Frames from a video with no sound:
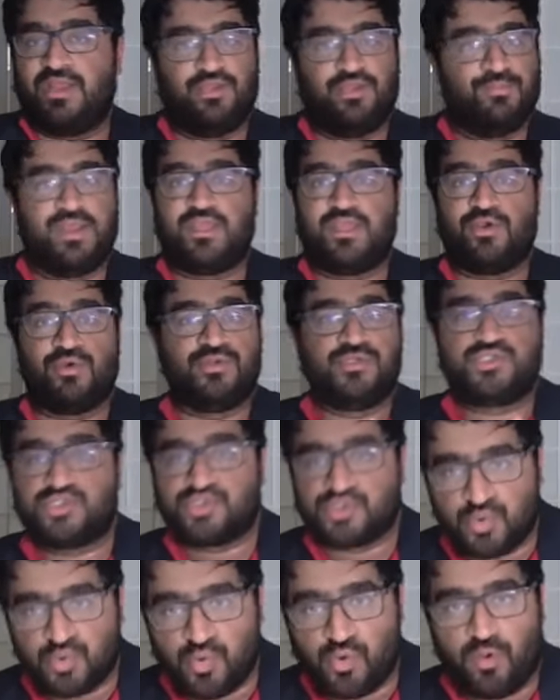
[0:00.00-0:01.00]
You might go to
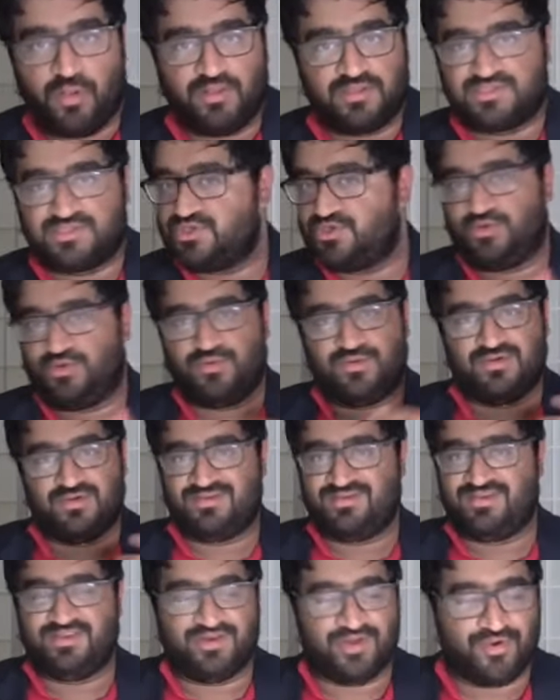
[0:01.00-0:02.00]
school to,
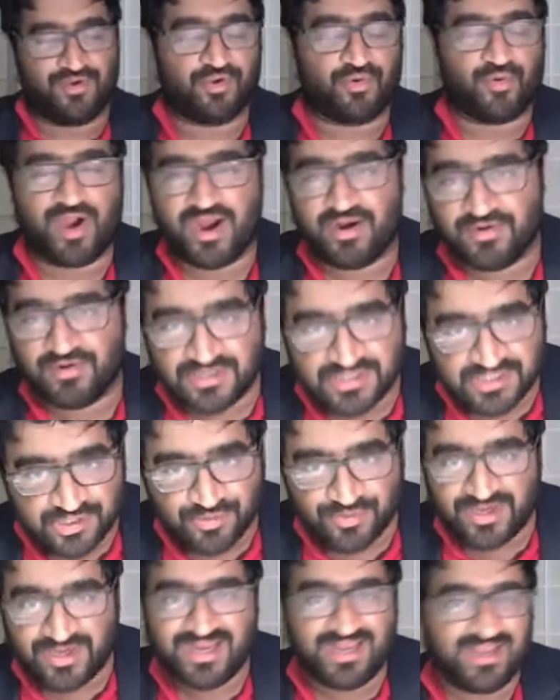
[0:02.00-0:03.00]
you know, acquire a
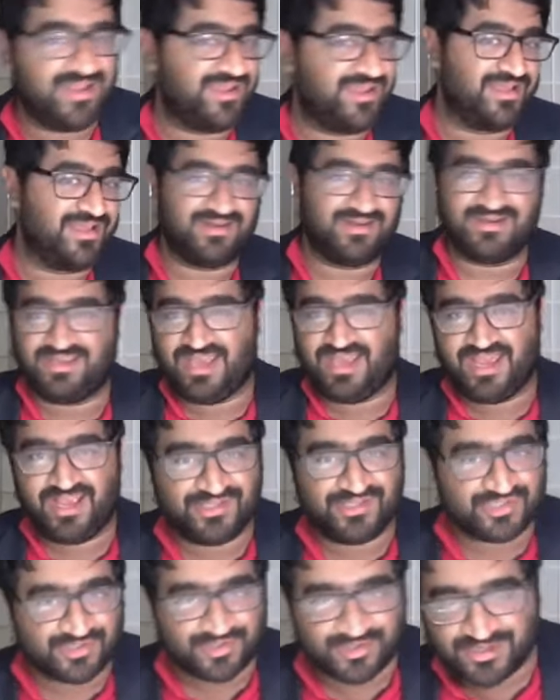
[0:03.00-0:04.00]
degree and gain
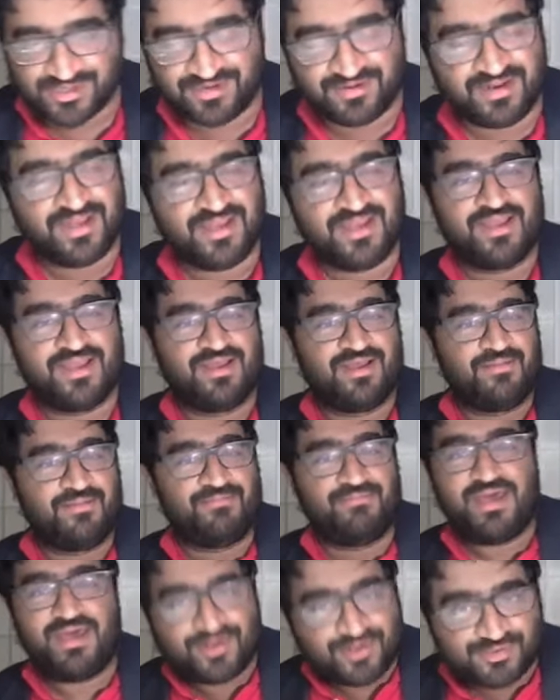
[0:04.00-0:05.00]
certain
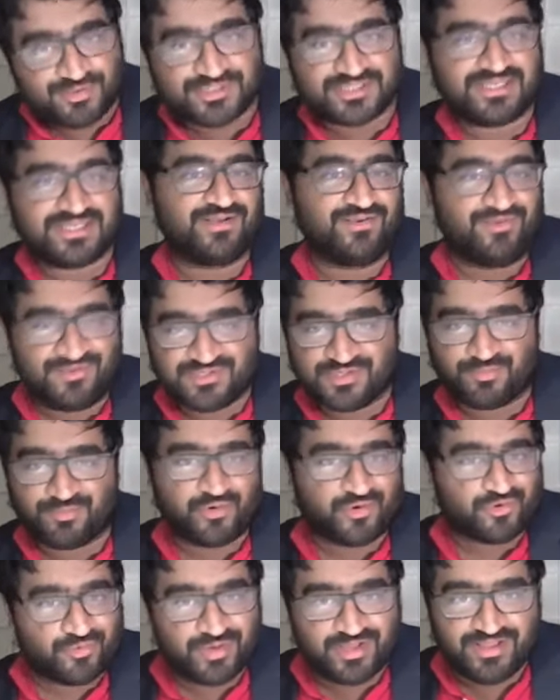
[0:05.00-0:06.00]
medical skills and
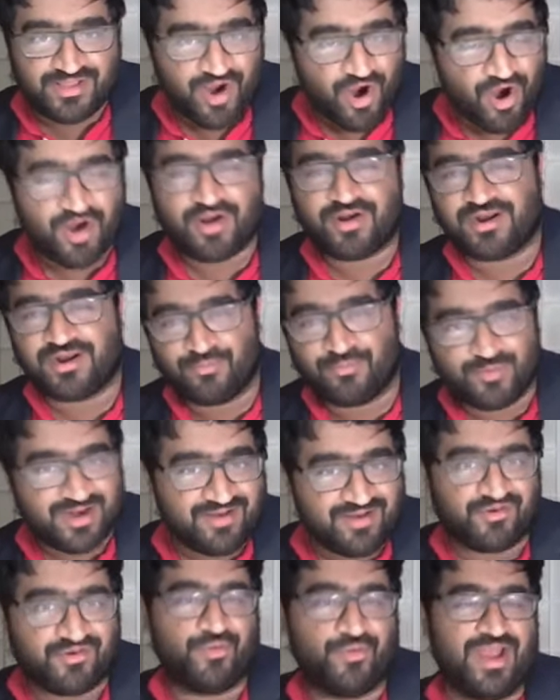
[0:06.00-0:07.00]
work really hard and
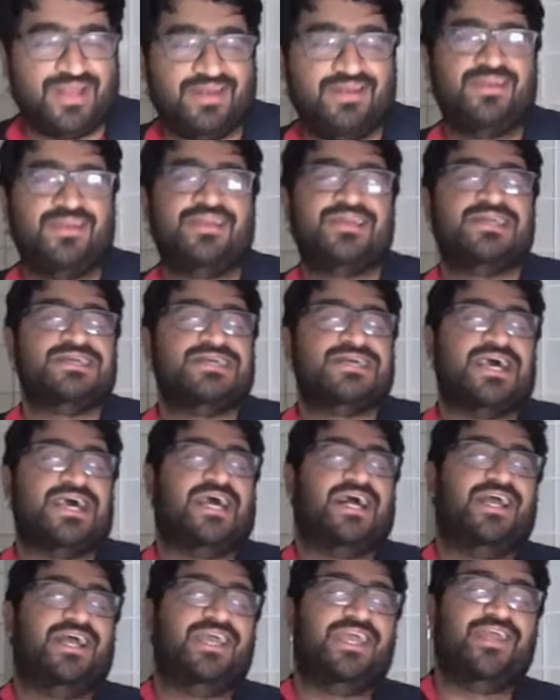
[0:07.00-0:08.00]
whatever, right?
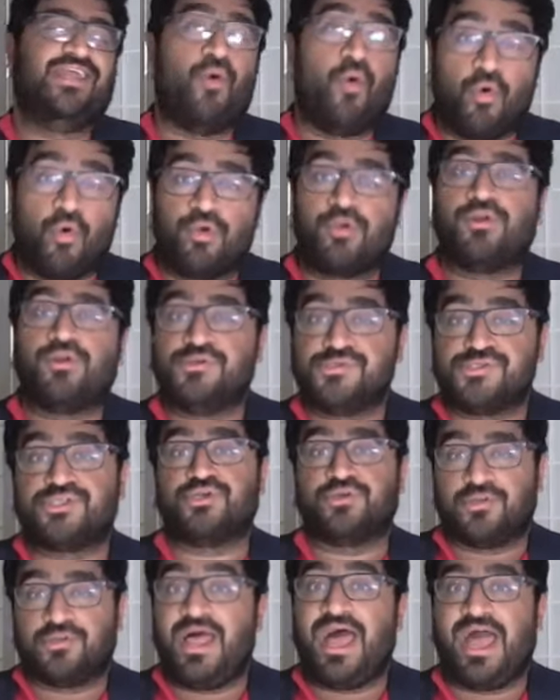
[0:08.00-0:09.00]
Uh, it orders
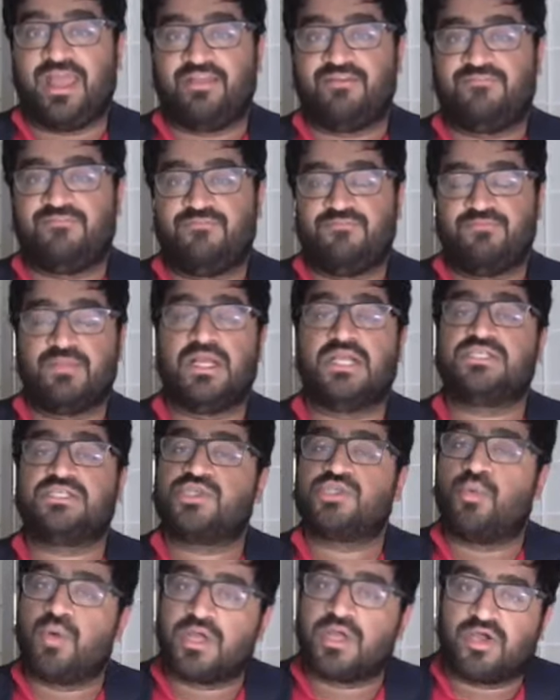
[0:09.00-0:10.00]
your life. And
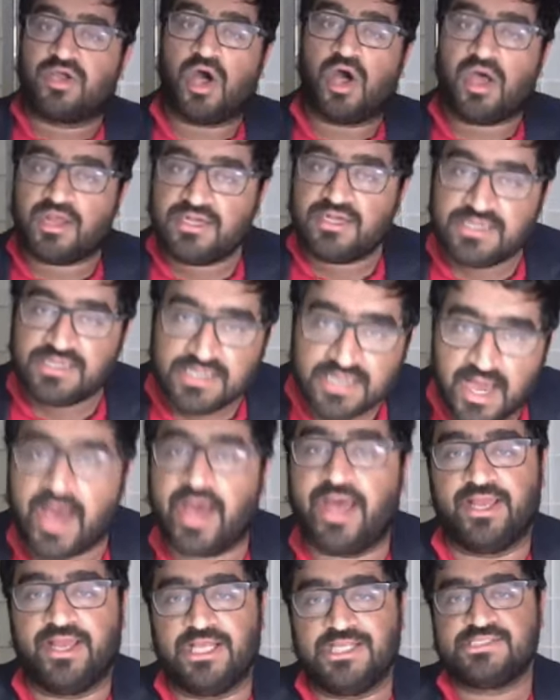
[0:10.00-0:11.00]
so what God
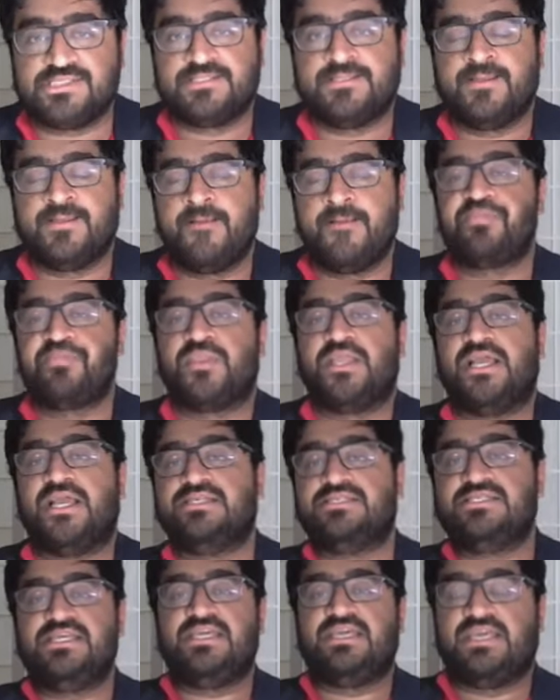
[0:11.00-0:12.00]
does
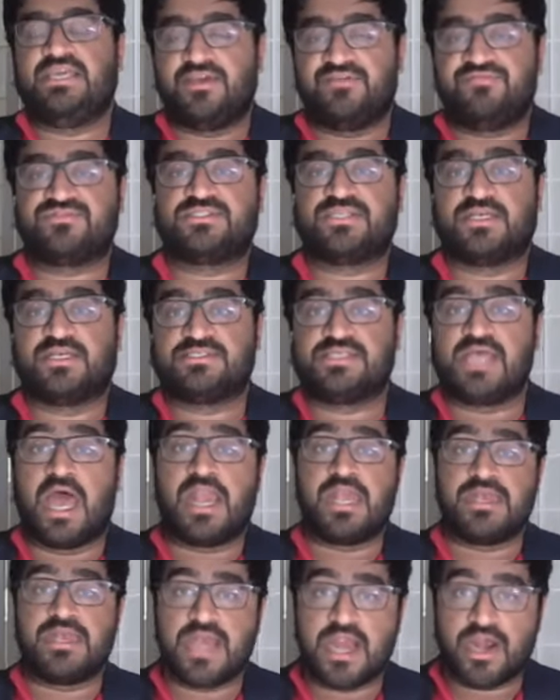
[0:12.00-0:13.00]
is he gives us a
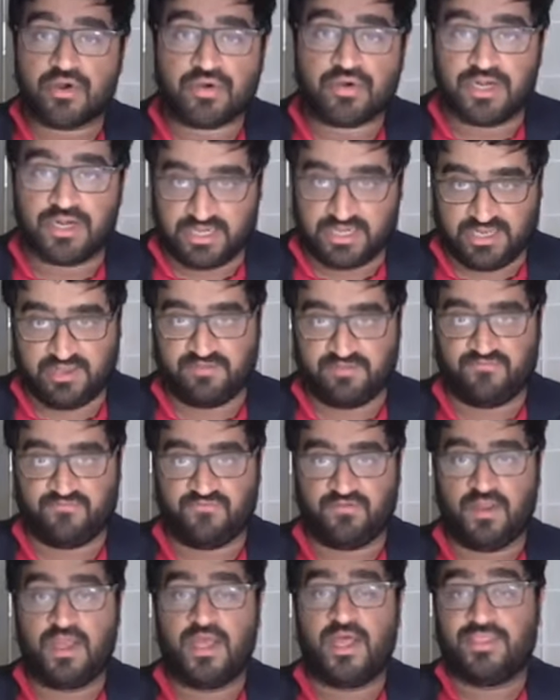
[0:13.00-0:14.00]
narrative
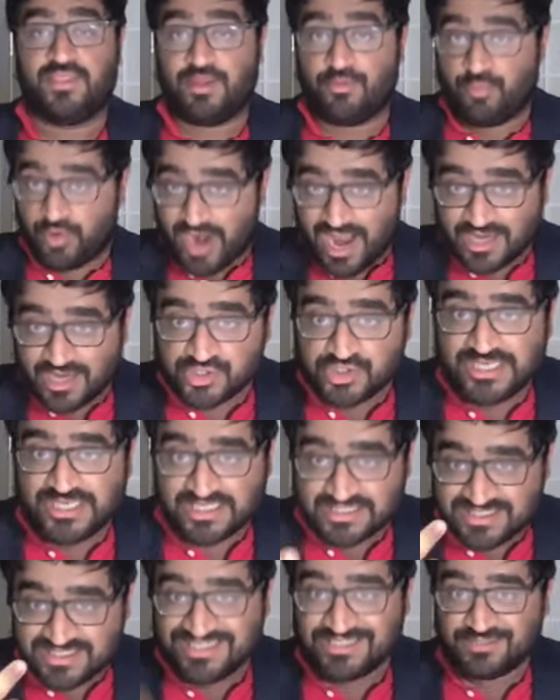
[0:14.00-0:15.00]
that we're actually,
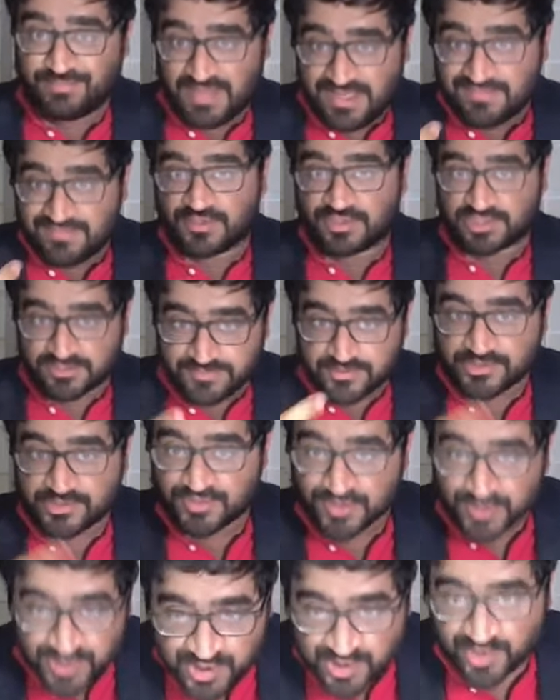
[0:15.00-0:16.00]
as his people, supposed
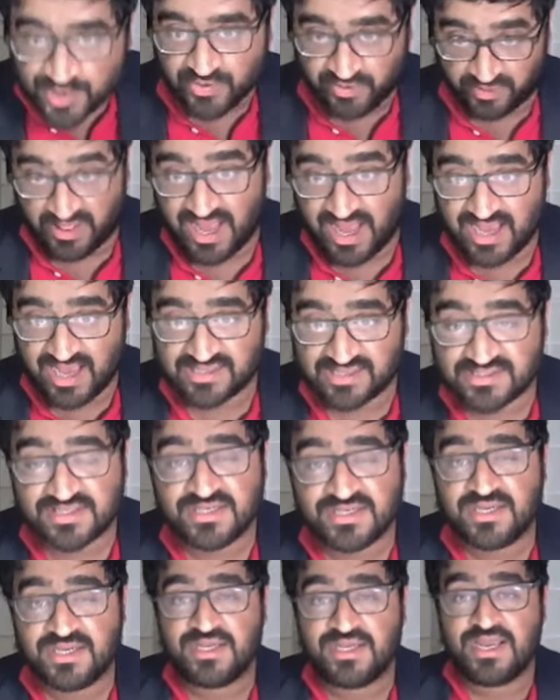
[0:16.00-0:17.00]
to internalize.
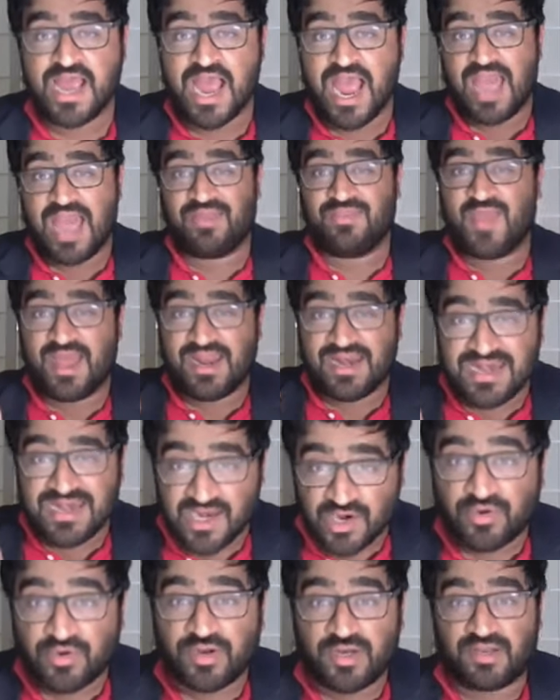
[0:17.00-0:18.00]
And that
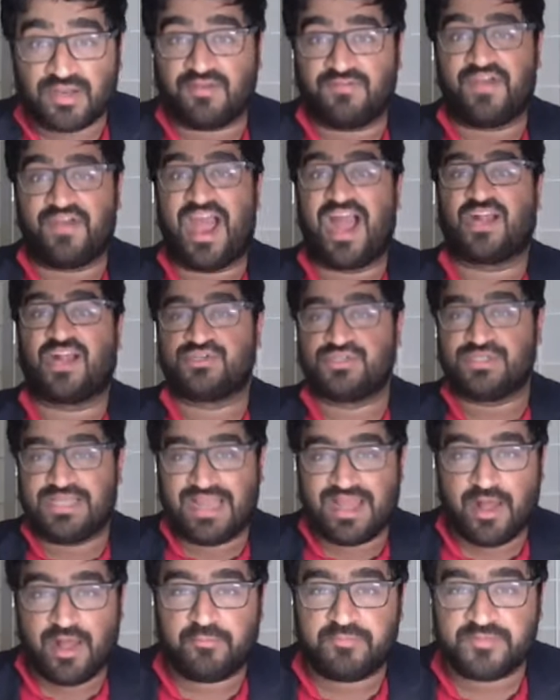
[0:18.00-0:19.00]
narrative actually
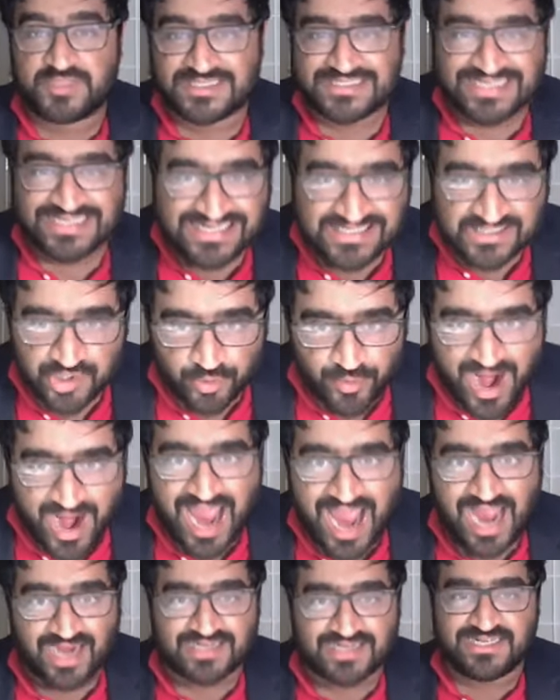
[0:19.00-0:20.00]
helps us
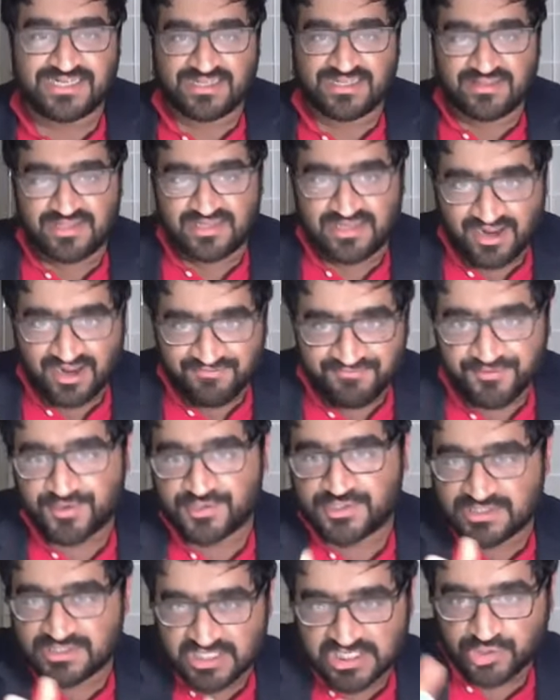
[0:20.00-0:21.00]
interact in the diverse
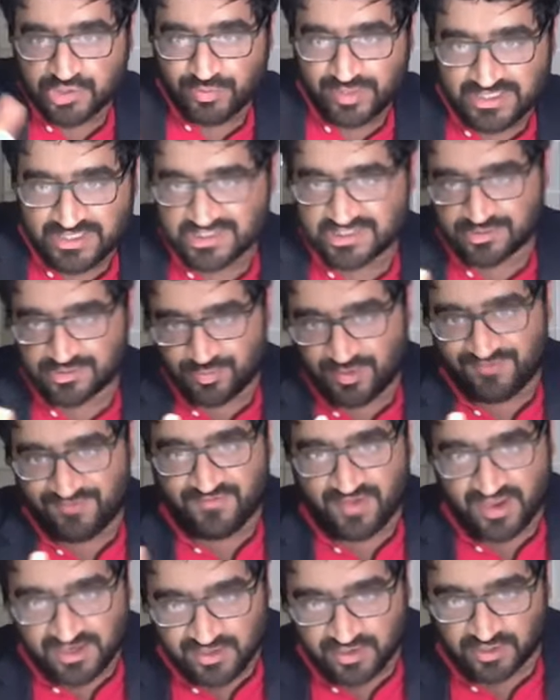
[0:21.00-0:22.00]
situations we
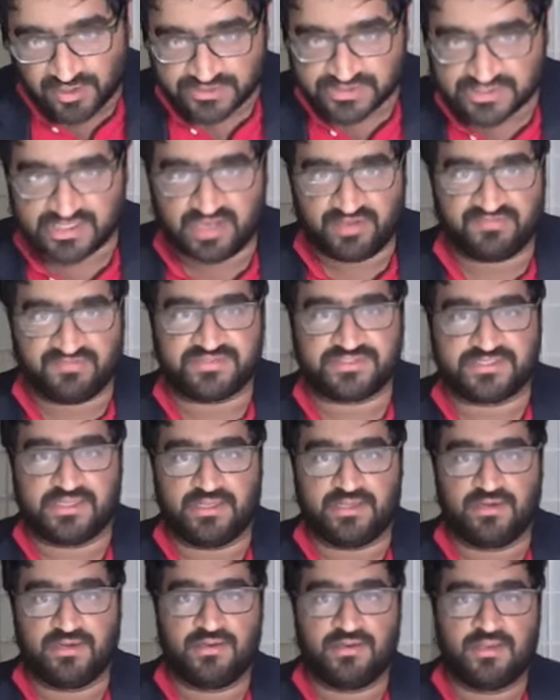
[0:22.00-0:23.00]
find ourselves
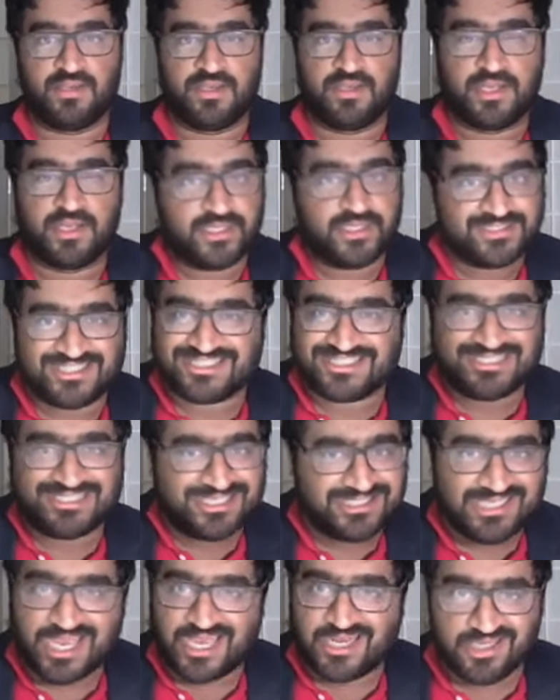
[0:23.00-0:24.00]
in, just
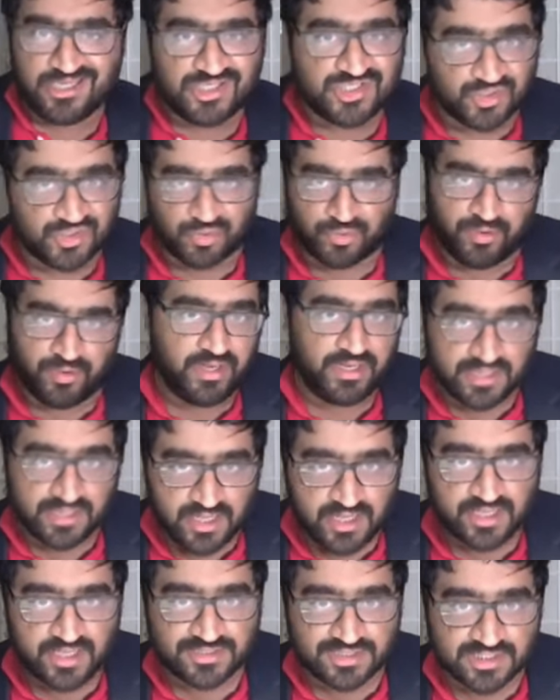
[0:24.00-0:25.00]
as any story
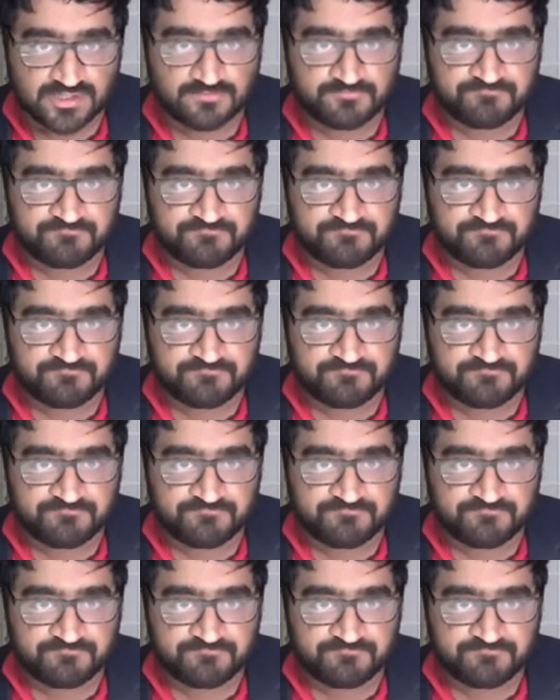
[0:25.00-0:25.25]
does.